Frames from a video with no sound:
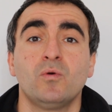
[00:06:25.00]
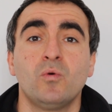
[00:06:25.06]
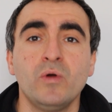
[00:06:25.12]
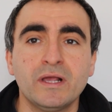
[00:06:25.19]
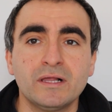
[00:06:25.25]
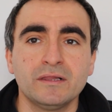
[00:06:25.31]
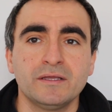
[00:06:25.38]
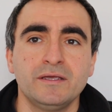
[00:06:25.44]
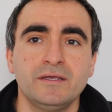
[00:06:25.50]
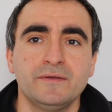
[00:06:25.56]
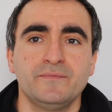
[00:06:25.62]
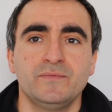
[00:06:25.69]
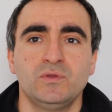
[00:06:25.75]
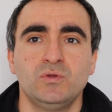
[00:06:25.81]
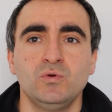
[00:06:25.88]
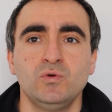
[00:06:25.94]
quickly
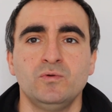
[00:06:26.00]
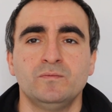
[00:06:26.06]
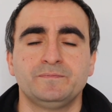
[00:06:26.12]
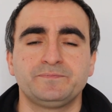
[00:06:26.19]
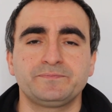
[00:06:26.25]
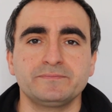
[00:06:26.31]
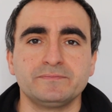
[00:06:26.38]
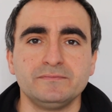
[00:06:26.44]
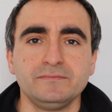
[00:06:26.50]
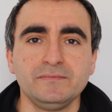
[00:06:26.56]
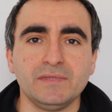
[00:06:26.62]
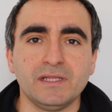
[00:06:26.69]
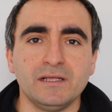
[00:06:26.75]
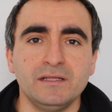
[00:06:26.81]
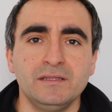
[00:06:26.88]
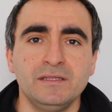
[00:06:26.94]
do
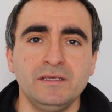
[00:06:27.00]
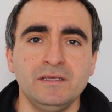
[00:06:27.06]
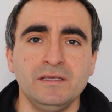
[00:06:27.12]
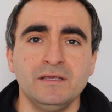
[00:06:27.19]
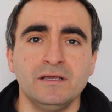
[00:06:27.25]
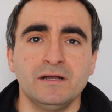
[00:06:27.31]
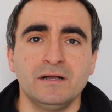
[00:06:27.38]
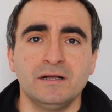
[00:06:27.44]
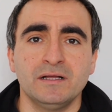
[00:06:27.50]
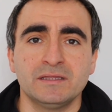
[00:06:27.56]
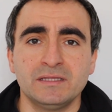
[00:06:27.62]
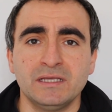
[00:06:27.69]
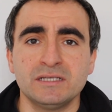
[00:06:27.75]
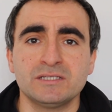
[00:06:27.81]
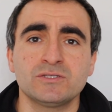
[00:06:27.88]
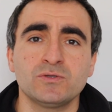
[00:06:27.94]
the uh,
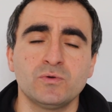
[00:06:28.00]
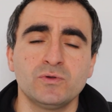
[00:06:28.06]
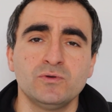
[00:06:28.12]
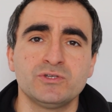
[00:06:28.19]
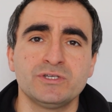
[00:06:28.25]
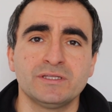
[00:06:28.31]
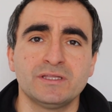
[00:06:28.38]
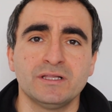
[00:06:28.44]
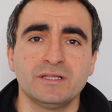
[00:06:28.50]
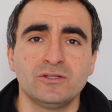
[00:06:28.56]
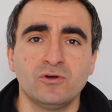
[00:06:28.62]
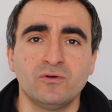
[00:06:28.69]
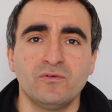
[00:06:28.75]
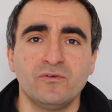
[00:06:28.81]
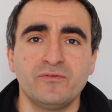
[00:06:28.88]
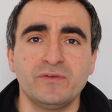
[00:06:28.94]
test using the
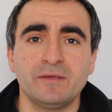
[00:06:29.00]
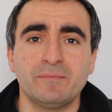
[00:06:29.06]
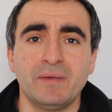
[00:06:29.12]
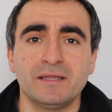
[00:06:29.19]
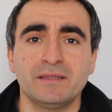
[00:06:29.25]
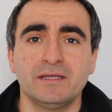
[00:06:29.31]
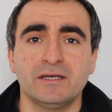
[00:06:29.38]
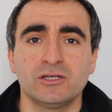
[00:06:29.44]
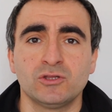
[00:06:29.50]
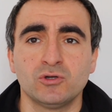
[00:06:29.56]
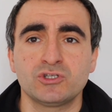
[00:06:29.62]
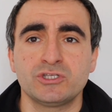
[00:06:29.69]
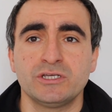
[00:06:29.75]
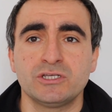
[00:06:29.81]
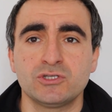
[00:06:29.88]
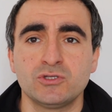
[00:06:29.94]
Lenovo ThinkPad
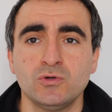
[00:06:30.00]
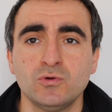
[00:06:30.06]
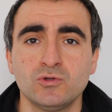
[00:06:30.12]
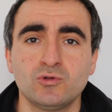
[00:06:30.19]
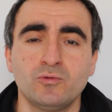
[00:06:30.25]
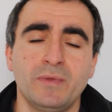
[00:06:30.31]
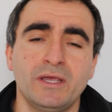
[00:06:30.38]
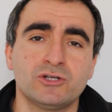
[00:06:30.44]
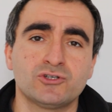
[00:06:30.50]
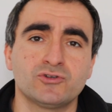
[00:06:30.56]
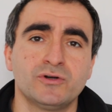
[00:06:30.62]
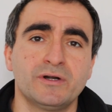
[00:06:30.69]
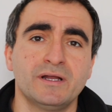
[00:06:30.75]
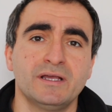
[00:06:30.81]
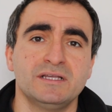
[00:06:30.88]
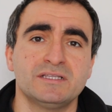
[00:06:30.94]
Diagnostics two to make
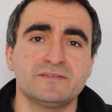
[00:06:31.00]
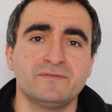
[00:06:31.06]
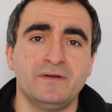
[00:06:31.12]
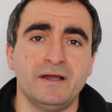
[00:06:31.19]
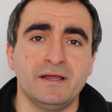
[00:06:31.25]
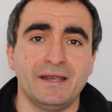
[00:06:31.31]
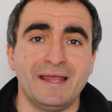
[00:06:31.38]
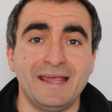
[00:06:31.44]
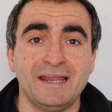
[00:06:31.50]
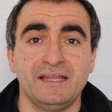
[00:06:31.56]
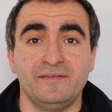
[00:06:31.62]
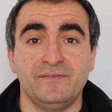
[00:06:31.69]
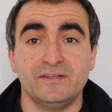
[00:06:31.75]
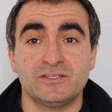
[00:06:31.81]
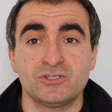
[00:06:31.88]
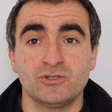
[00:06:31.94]
sure it's fine. And
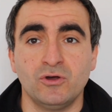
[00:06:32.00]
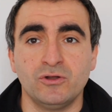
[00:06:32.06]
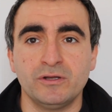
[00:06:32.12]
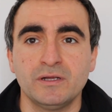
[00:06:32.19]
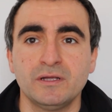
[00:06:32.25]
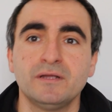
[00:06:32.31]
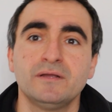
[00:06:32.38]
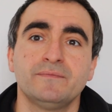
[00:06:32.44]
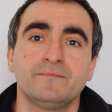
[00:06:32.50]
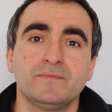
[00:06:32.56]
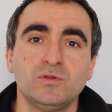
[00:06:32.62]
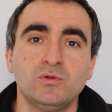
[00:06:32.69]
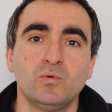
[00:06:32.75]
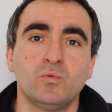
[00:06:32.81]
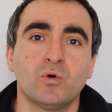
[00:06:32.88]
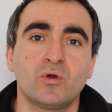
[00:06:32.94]
if it's not,
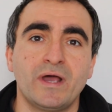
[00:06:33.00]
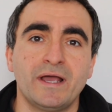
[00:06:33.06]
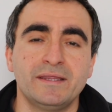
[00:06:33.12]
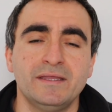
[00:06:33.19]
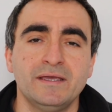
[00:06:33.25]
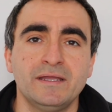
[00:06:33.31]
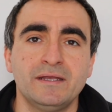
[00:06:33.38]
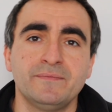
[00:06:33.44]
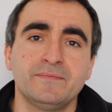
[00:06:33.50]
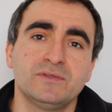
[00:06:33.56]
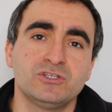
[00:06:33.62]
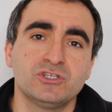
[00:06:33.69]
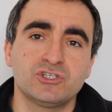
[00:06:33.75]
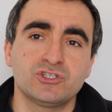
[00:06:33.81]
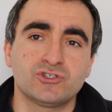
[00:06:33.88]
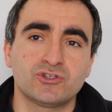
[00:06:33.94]
do what I did,
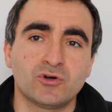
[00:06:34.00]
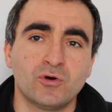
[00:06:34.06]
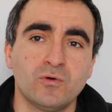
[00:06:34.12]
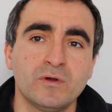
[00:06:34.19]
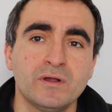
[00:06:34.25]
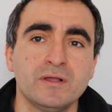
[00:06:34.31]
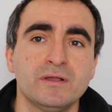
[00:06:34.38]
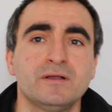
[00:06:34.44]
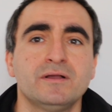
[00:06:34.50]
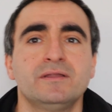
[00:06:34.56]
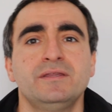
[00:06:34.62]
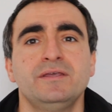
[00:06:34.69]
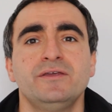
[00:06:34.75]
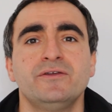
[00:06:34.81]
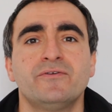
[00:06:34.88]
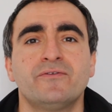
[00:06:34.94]
just throw
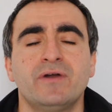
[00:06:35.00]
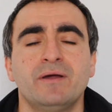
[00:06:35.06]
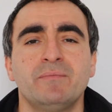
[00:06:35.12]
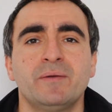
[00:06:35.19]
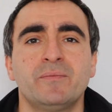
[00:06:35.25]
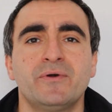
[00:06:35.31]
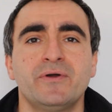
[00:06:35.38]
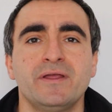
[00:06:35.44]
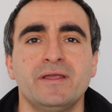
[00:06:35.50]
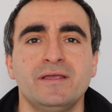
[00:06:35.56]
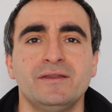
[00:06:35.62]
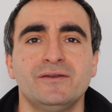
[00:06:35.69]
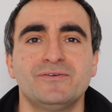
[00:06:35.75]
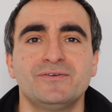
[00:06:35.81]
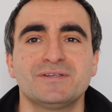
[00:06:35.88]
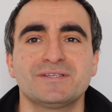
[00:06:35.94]
the RAM memory
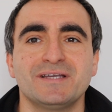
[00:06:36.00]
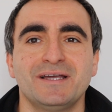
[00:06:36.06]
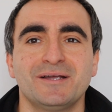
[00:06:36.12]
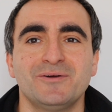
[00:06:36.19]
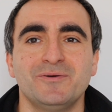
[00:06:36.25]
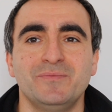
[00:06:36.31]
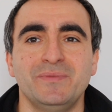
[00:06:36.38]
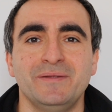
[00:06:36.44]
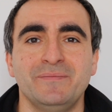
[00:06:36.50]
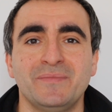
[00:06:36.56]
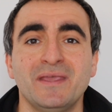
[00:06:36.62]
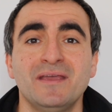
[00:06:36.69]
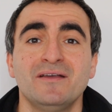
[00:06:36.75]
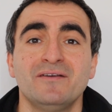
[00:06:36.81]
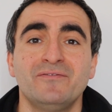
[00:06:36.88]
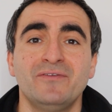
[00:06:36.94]
in the recycle bin.
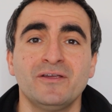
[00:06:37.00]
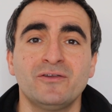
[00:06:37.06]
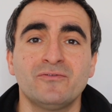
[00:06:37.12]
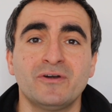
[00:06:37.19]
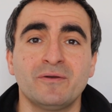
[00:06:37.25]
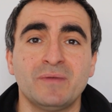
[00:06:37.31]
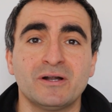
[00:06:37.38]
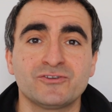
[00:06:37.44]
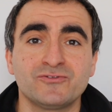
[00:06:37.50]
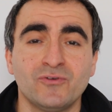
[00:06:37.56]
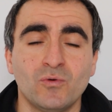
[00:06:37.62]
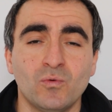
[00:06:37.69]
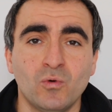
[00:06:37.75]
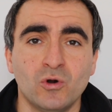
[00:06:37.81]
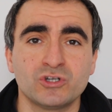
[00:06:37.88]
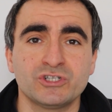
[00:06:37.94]
Thank you very much
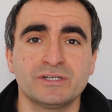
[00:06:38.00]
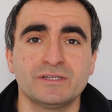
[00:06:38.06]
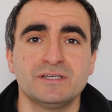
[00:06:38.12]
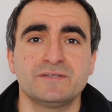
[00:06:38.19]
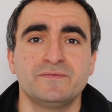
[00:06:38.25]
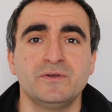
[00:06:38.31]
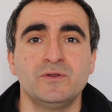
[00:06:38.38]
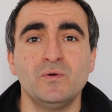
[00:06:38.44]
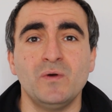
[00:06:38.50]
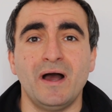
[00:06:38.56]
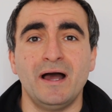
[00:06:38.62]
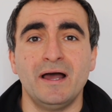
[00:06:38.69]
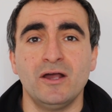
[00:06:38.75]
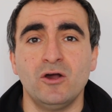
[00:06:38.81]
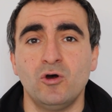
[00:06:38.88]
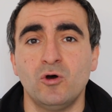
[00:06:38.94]
for watching this video.
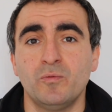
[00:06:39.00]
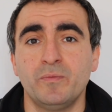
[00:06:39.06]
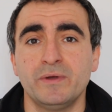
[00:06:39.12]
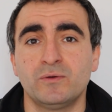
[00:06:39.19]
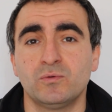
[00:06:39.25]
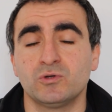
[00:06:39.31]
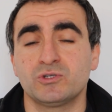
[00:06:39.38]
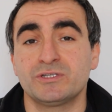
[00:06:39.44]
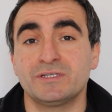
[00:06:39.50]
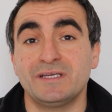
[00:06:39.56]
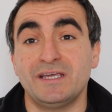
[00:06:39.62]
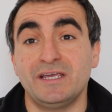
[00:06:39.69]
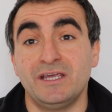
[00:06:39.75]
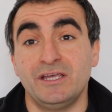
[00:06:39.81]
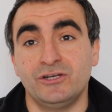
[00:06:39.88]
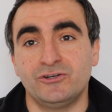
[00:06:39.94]
I hope it was
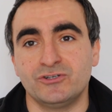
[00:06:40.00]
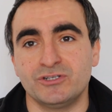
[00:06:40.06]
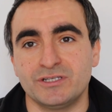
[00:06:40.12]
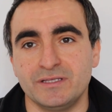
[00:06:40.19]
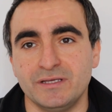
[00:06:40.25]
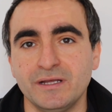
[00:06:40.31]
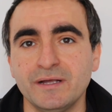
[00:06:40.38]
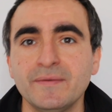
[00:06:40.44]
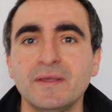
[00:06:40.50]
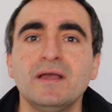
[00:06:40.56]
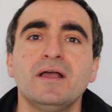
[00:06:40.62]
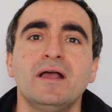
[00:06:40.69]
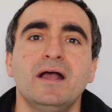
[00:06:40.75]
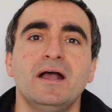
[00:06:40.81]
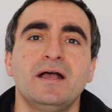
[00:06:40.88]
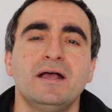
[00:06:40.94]
interesting,
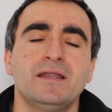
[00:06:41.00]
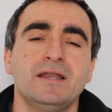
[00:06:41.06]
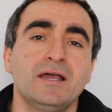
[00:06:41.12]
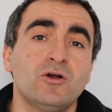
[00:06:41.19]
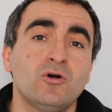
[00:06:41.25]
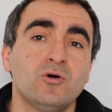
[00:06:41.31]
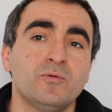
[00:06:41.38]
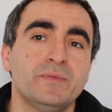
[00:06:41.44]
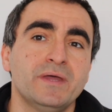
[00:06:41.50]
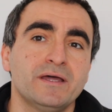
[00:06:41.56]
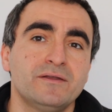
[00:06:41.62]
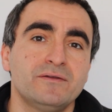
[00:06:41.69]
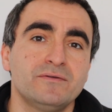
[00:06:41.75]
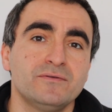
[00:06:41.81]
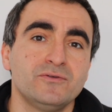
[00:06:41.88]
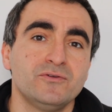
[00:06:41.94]
and I hope
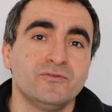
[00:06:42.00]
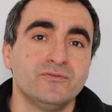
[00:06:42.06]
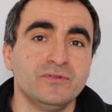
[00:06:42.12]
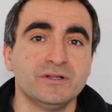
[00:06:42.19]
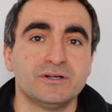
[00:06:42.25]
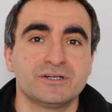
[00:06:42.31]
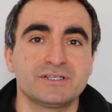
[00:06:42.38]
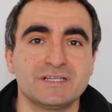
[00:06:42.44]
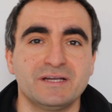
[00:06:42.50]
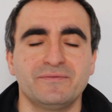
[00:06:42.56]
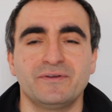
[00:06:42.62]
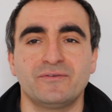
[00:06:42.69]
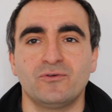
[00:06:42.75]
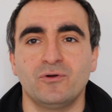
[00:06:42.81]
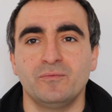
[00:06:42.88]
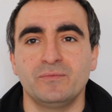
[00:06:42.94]
that you've learned
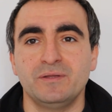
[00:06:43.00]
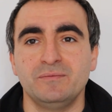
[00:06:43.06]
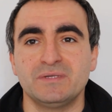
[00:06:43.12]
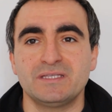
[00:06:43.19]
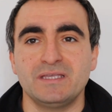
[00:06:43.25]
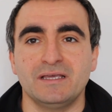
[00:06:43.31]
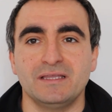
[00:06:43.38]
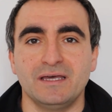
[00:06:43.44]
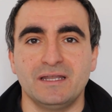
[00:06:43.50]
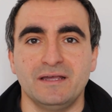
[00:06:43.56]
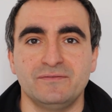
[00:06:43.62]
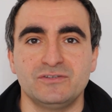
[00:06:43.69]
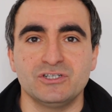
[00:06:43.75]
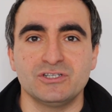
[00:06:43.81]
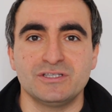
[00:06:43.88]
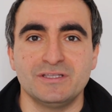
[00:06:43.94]
something from the mistake that I
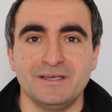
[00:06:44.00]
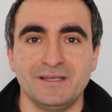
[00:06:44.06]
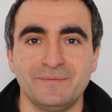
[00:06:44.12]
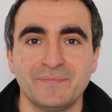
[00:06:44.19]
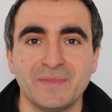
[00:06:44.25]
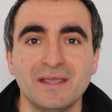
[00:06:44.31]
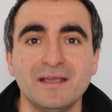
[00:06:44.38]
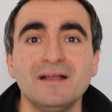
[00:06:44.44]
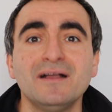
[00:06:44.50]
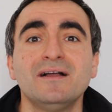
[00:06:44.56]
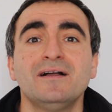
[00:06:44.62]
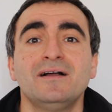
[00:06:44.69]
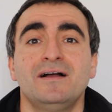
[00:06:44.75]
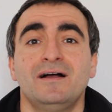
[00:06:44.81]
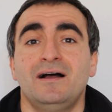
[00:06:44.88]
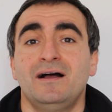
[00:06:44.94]
just did.
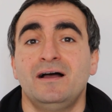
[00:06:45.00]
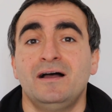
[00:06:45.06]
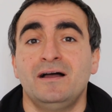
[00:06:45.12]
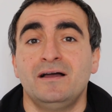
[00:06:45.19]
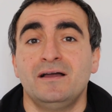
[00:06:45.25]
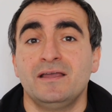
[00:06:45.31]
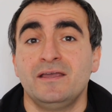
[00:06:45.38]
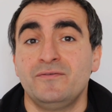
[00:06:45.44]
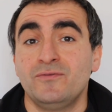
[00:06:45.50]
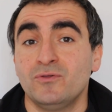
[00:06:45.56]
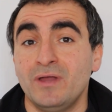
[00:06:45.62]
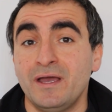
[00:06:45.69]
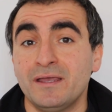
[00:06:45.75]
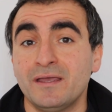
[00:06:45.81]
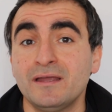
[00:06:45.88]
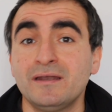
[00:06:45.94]
Uh, if you
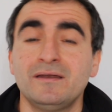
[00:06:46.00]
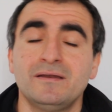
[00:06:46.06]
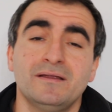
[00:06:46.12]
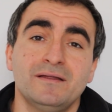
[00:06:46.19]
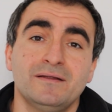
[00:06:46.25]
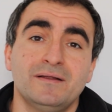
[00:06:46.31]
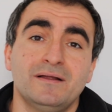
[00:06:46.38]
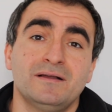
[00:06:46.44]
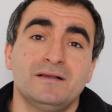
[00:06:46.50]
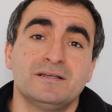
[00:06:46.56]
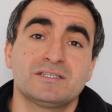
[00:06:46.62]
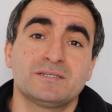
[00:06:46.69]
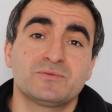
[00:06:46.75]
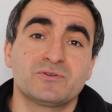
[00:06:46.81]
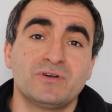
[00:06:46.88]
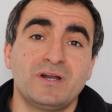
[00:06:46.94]
like it, uh,
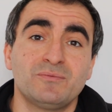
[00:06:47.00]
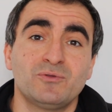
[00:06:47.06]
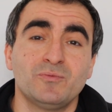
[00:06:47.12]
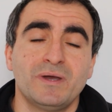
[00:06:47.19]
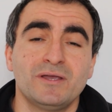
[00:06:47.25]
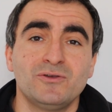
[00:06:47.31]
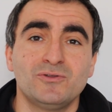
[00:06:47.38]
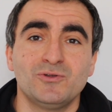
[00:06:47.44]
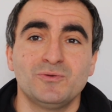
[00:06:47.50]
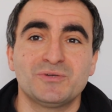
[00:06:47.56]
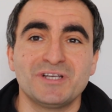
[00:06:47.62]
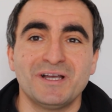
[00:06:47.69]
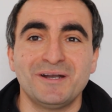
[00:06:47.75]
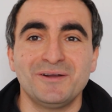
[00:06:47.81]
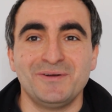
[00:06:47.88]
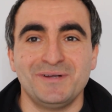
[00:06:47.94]
subscribe to my YouTube
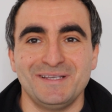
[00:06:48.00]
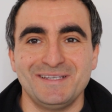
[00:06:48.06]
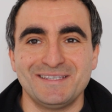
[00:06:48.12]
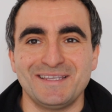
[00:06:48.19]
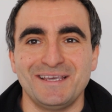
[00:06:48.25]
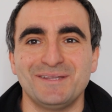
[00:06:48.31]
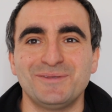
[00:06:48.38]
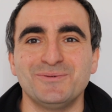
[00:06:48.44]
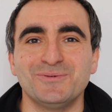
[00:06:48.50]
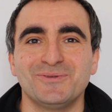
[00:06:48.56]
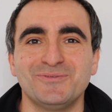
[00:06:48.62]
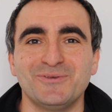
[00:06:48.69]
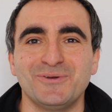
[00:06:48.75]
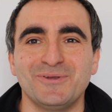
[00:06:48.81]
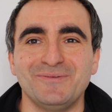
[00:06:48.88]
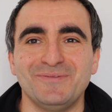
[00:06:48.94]
channel and stay tuned
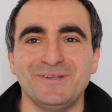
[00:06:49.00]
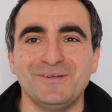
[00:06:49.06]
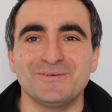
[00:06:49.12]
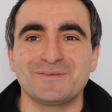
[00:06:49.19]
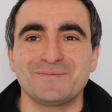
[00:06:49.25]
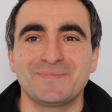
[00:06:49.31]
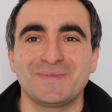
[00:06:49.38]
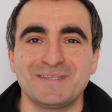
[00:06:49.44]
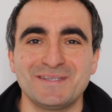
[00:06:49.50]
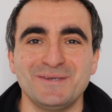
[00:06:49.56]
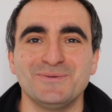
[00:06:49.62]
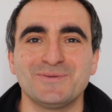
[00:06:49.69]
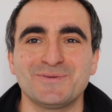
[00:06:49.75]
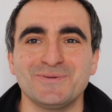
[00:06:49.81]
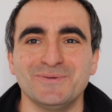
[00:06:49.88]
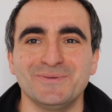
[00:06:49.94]
for new videos. See
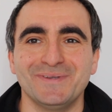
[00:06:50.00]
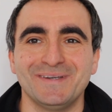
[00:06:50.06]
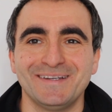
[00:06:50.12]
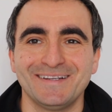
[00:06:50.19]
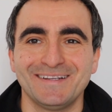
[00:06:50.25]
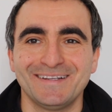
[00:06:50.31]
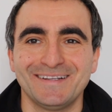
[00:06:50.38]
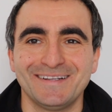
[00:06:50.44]
you soon.